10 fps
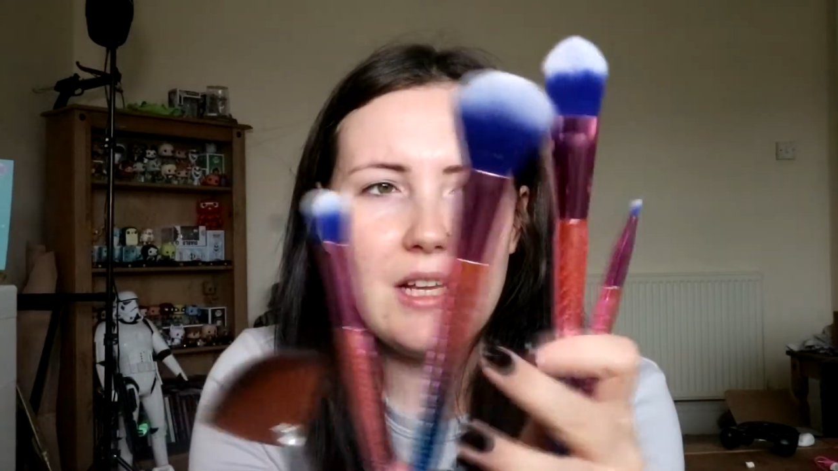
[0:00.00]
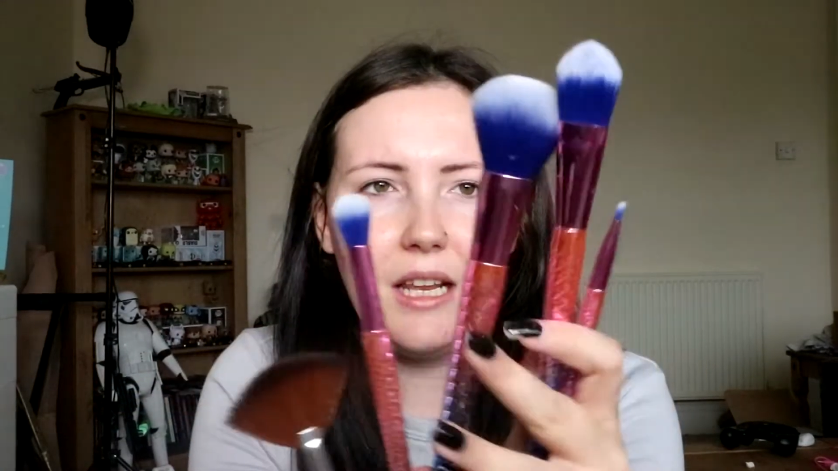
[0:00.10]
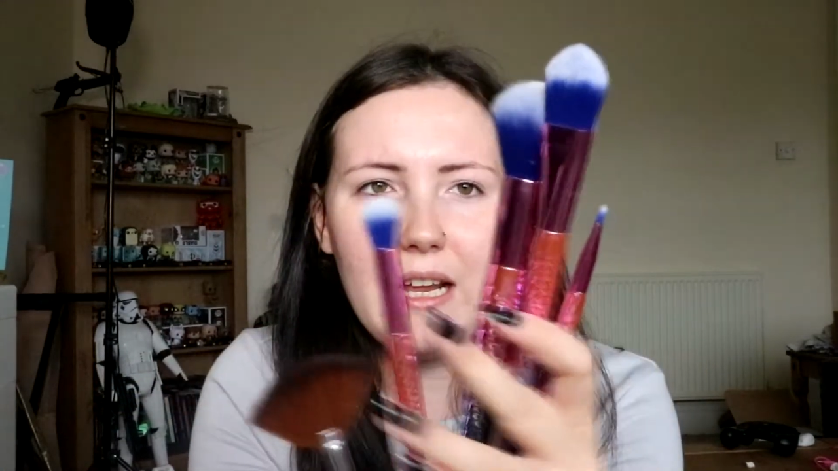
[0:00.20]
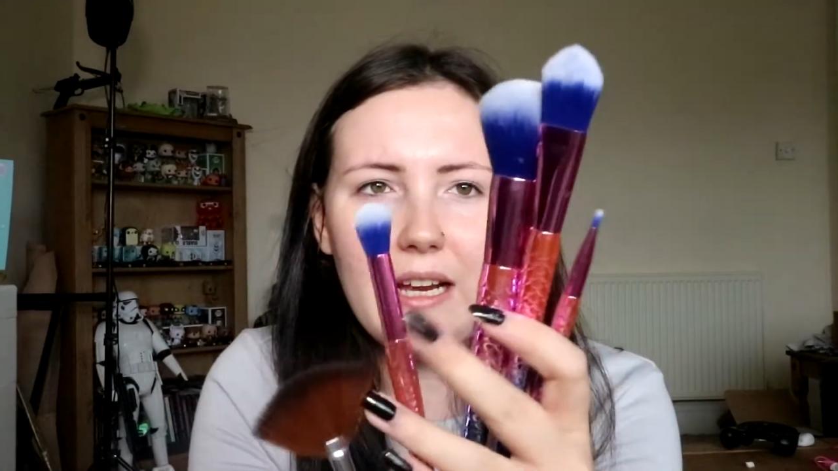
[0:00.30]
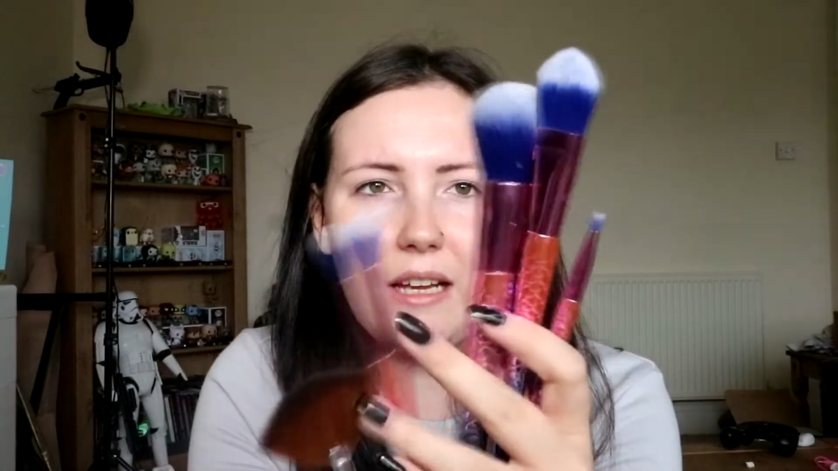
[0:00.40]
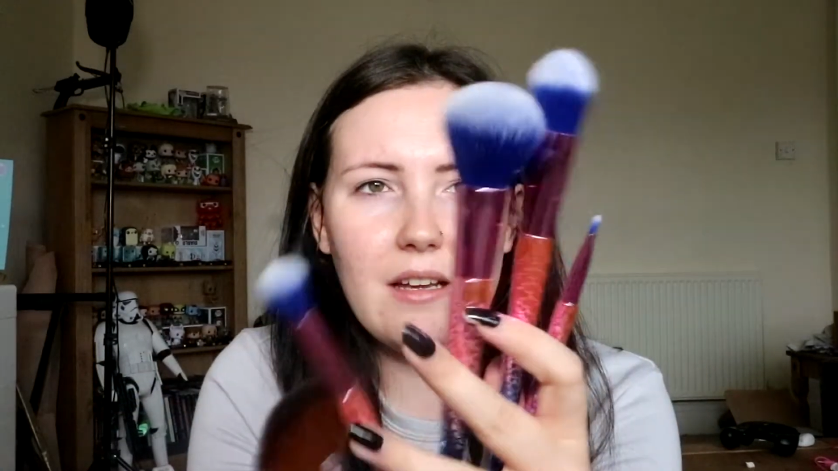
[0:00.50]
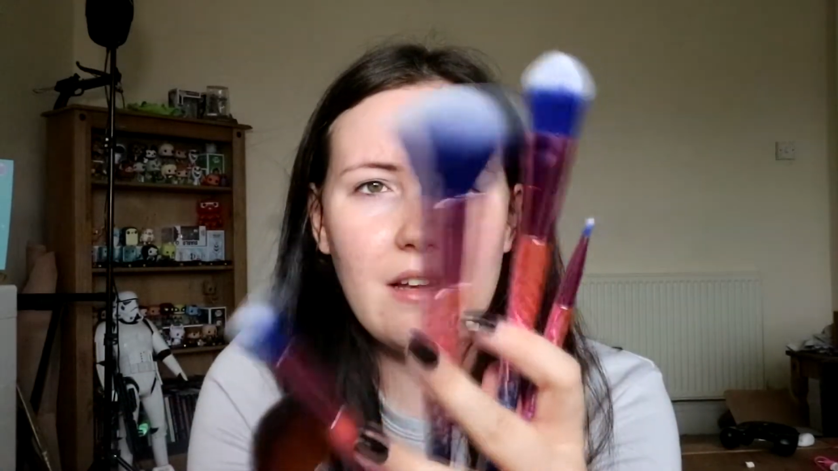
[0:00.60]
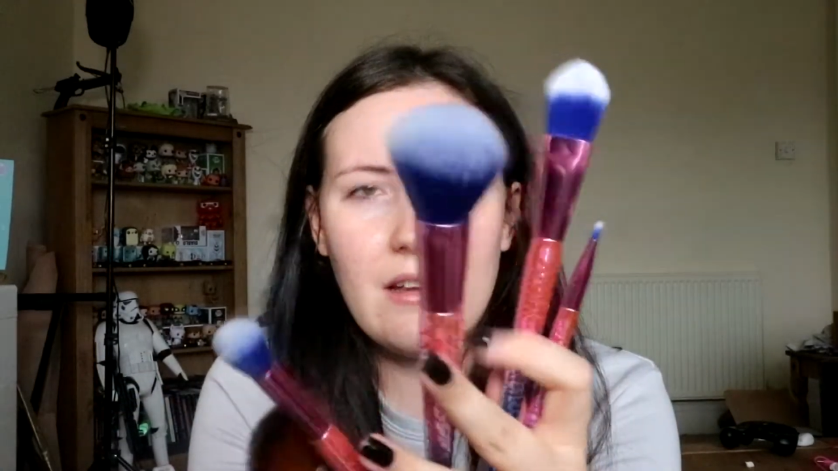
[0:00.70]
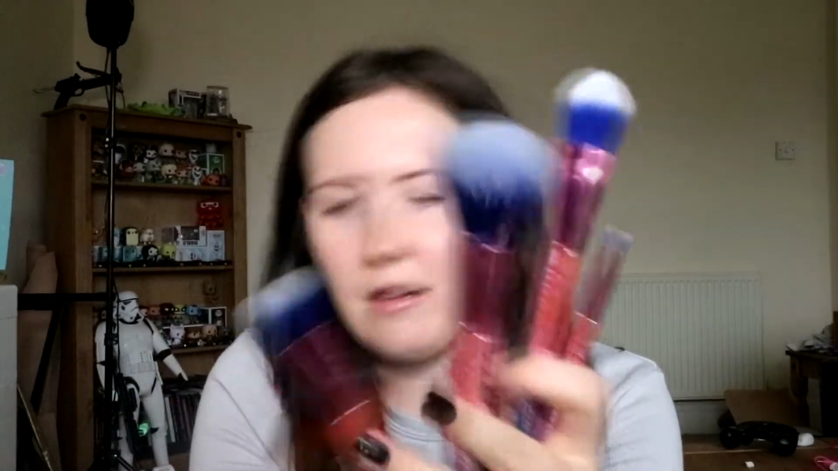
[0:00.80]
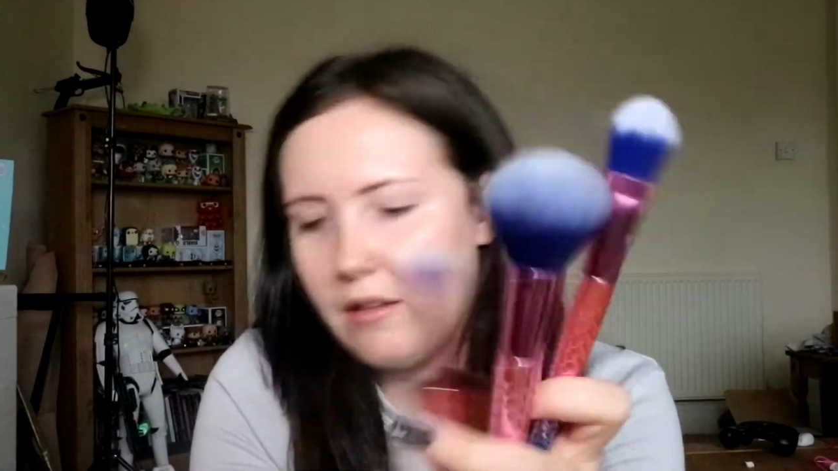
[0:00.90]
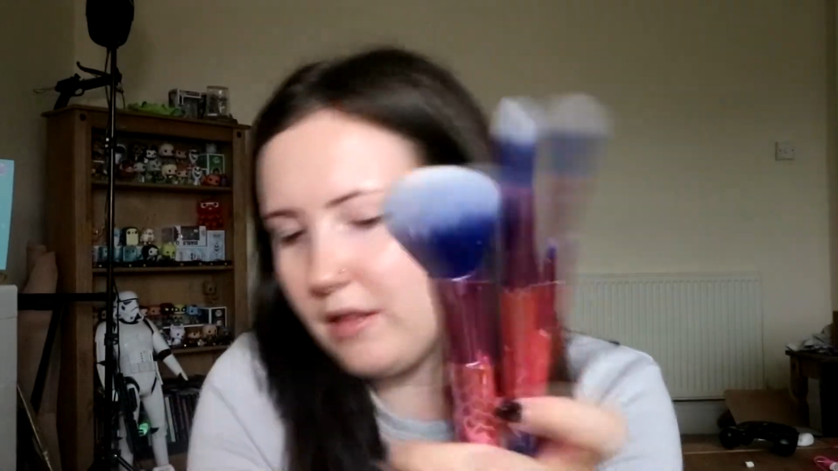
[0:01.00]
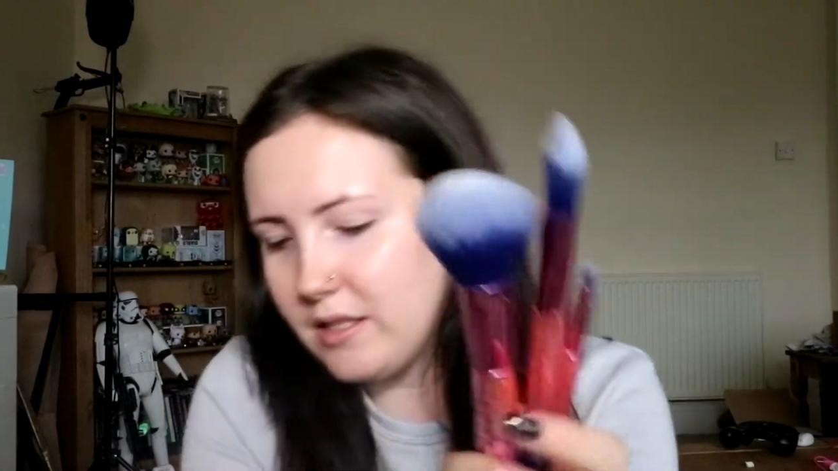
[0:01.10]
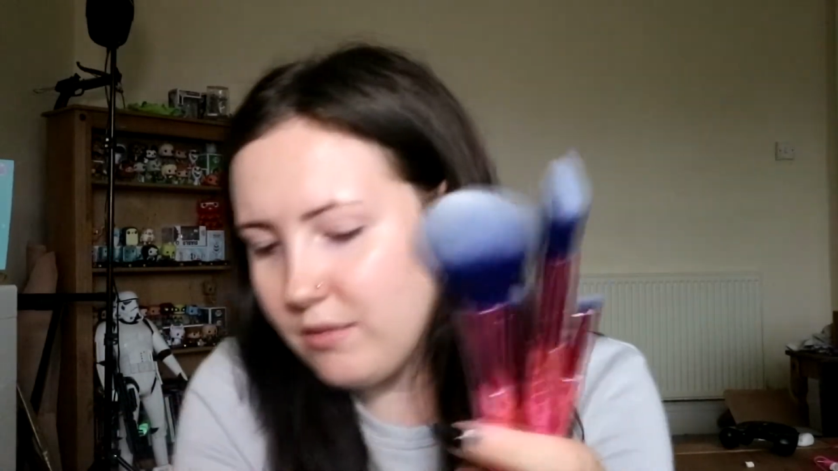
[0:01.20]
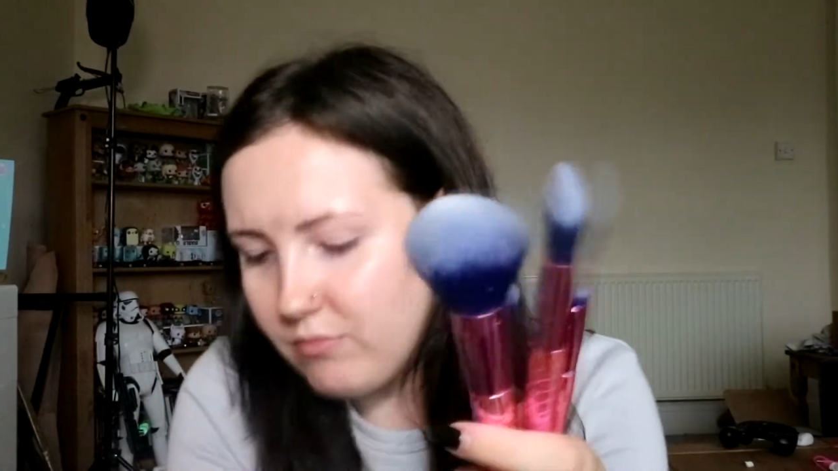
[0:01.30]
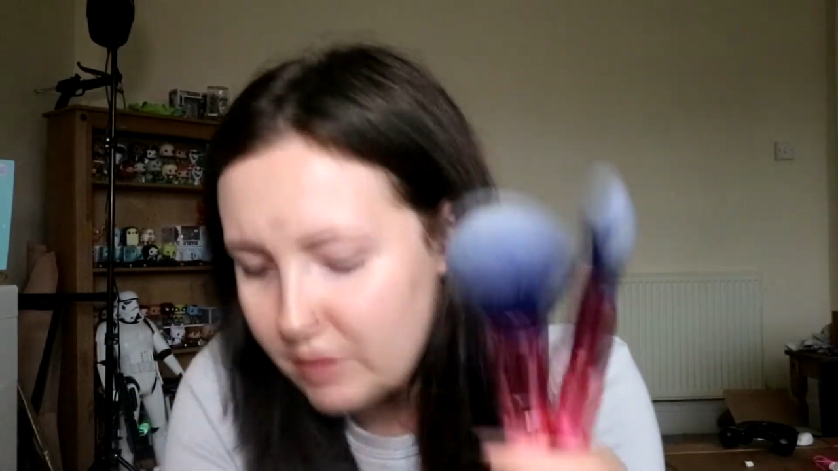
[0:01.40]
Like, there's
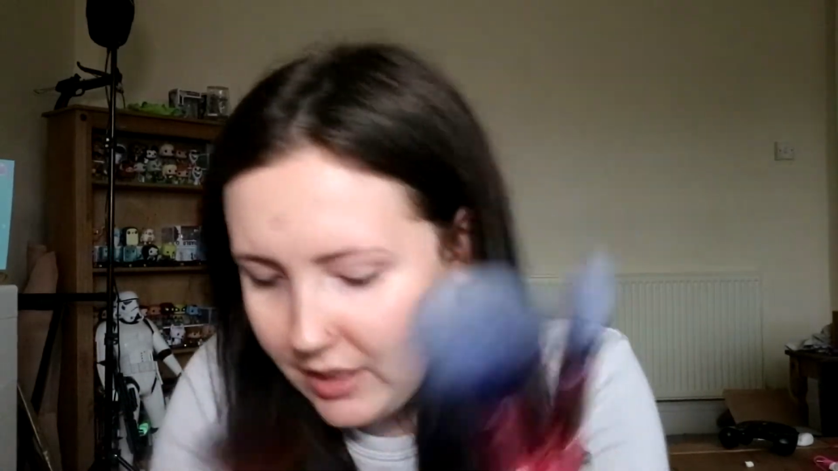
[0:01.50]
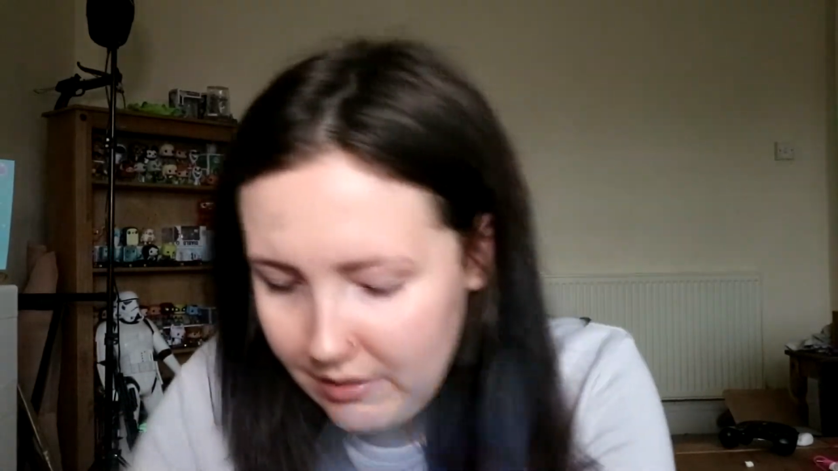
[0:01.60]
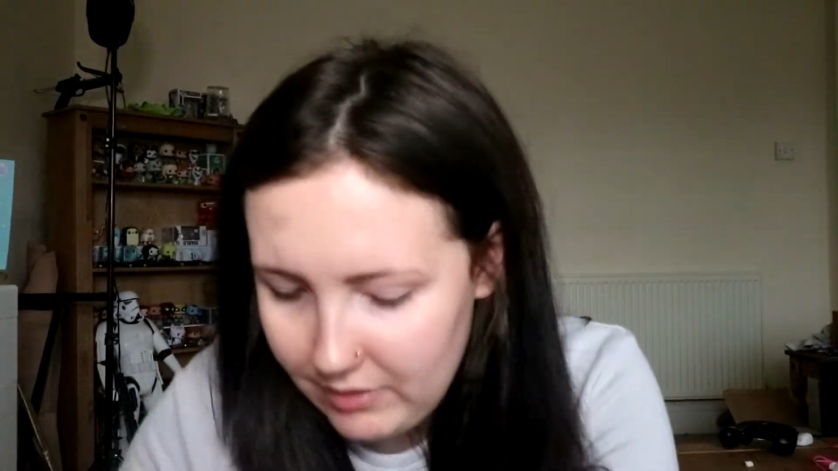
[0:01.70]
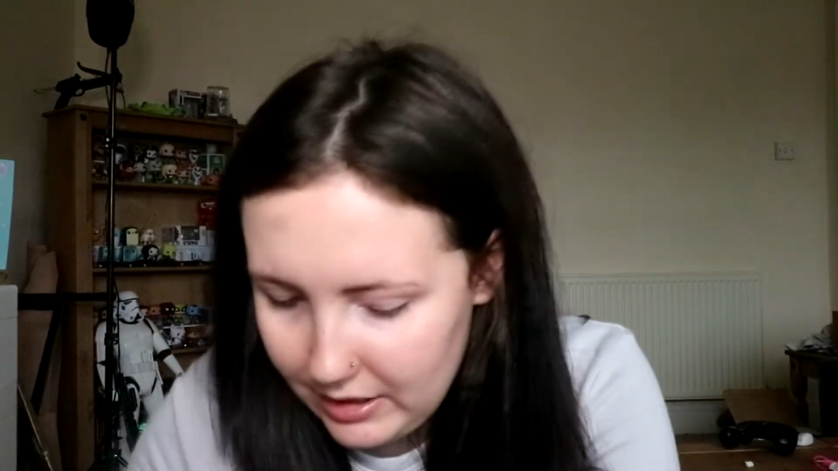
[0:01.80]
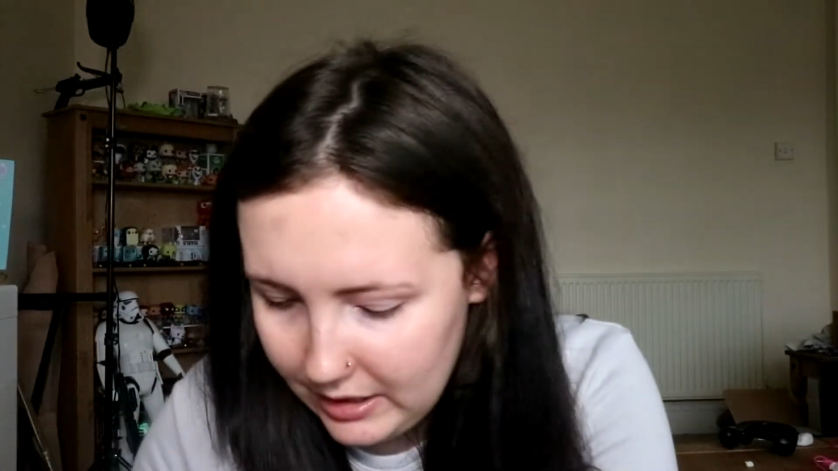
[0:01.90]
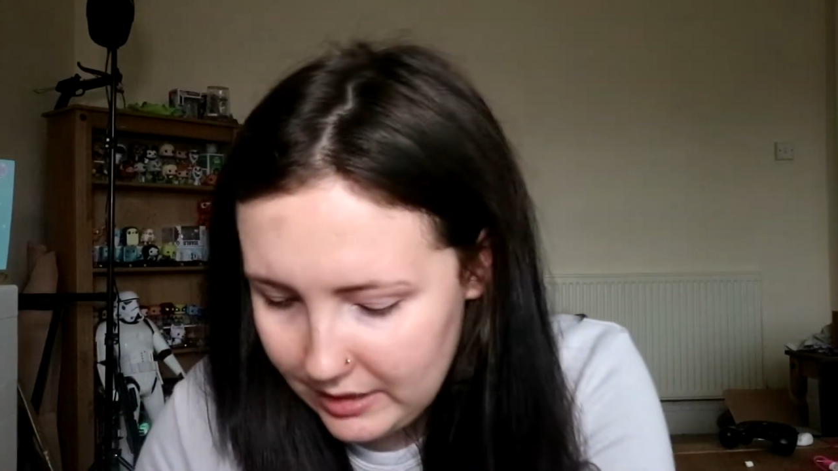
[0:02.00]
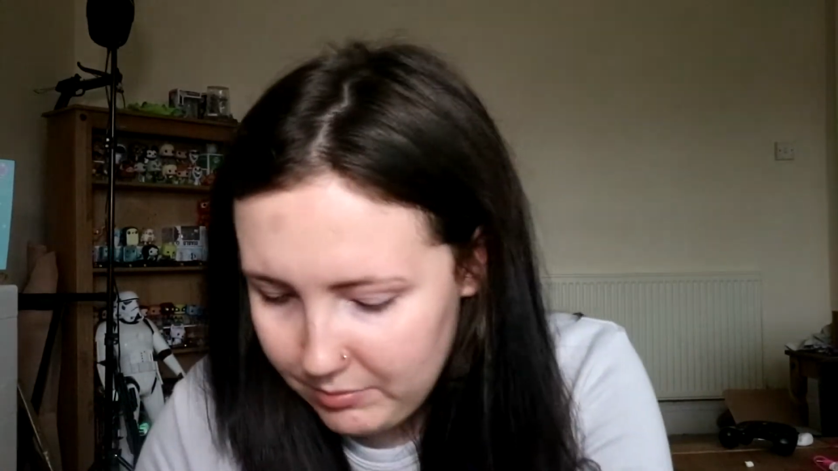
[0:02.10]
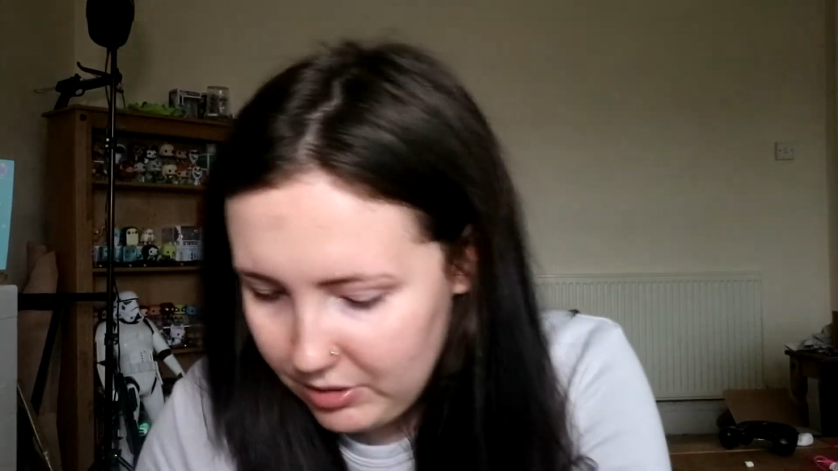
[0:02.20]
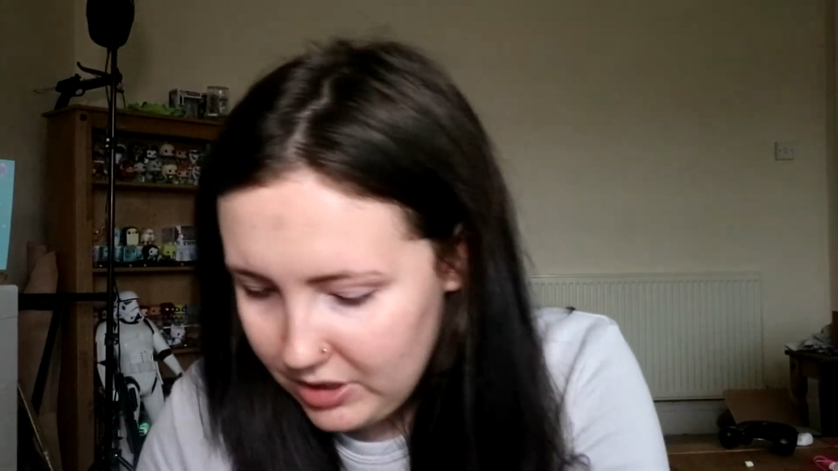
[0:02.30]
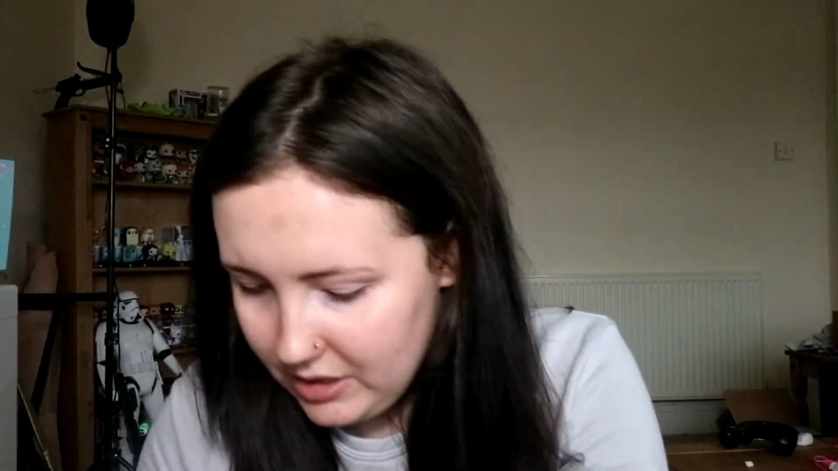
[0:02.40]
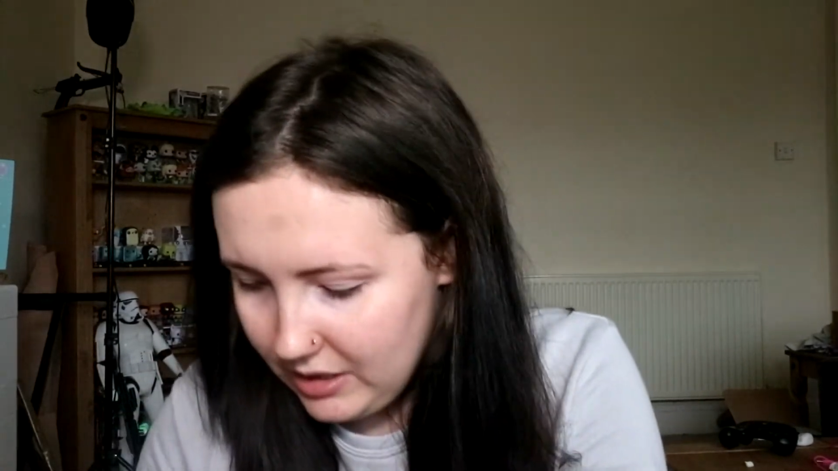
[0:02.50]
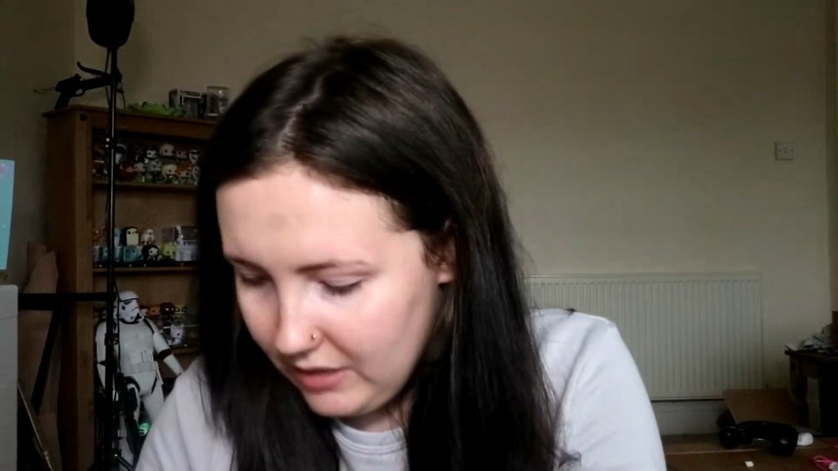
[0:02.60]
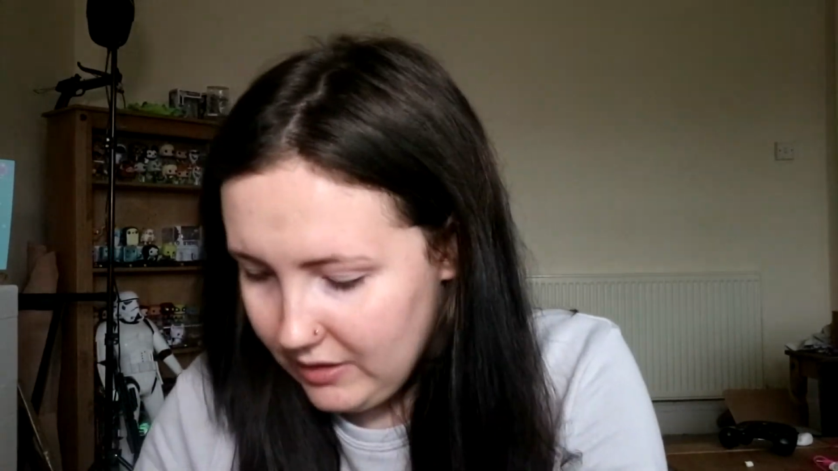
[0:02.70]
some really, really nice brushes in here.